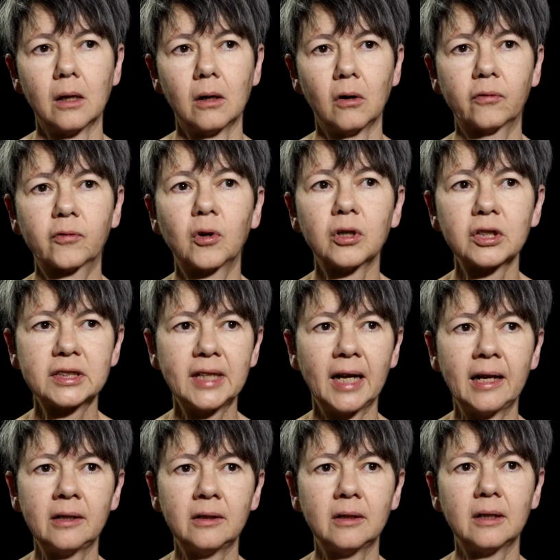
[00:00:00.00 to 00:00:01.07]
Of course,
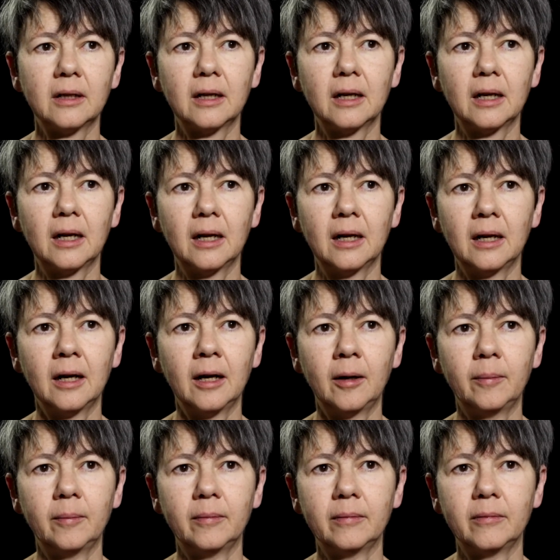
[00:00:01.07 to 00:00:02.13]
then
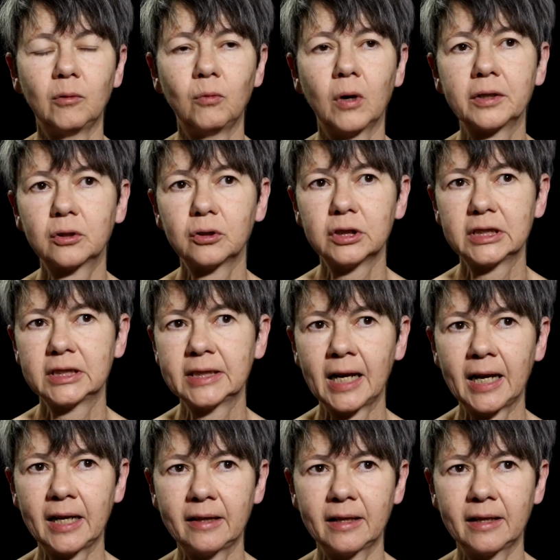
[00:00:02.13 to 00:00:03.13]
one could say